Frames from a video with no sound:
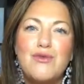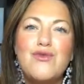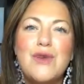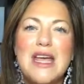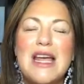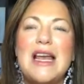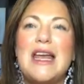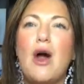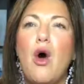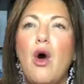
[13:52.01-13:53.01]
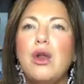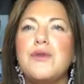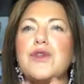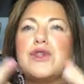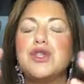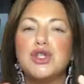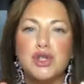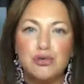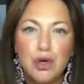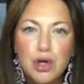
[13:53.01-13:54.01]
Really, all of the
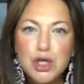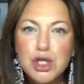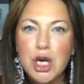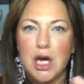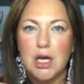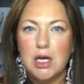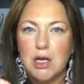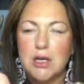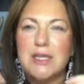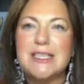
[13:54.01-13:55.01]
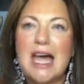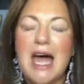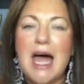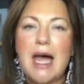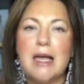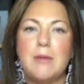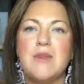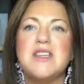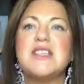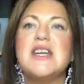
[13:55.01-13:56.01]
structure, the
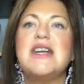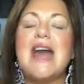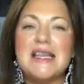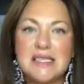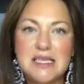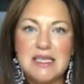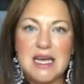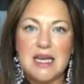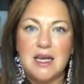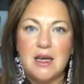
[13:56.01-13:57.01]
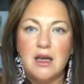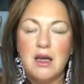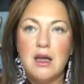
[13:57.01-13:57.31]
time, the tenacity,